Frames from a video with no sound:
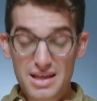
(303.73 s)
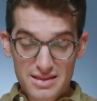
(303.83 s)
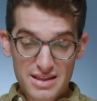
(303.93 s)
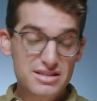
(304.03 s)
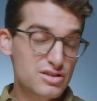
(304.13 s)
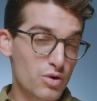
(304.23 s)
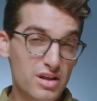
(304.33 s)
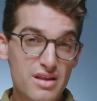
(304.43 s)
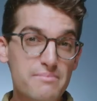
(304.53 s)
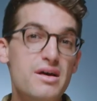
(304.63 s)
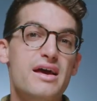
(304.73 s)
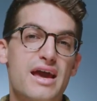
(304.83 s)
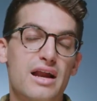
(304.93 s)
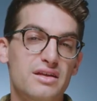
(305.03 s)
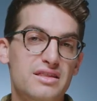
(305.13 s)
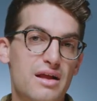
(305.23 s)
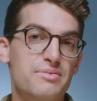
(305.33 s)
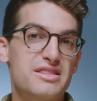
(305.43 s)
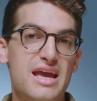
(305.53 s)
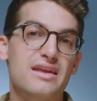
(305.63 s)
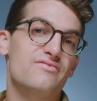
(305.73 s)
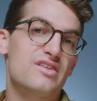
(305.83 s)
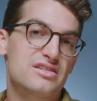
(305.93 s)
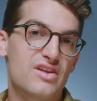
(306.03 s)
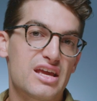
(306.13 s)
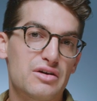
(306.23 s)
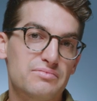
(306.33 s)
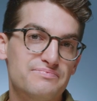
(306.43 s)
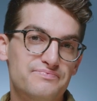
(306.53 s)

and this is one of them, and I'll link that up at the end of this video.